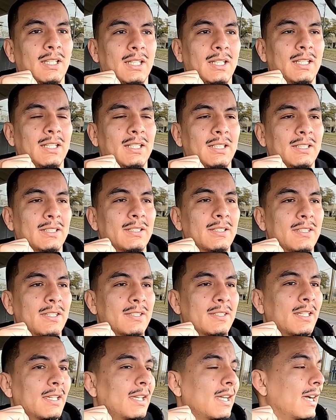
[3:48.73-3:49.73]
And
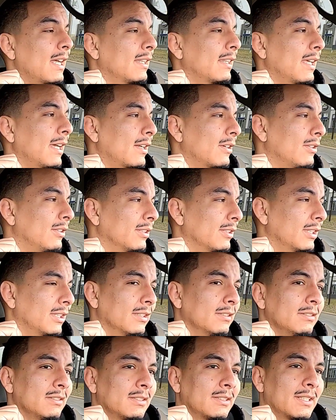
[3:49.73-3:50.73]
since I got that all
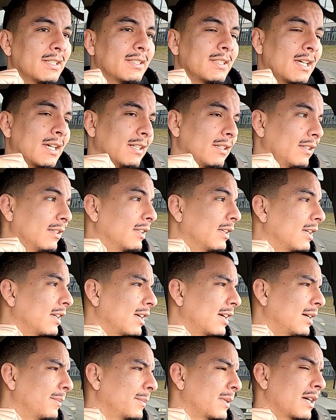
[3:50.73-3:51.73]
done, decided that
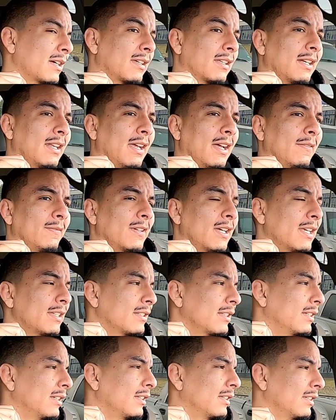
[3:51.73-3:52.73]
I'm not gonna
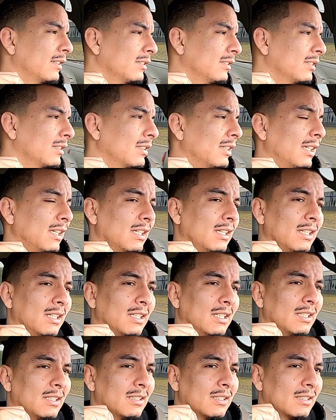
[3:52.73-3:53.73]
half-ass anything,
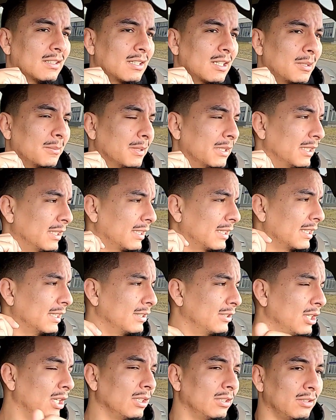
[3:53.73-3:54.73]
and I'm gonna
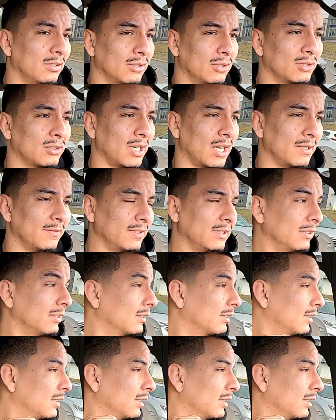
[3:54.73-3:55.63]
continue to drive it,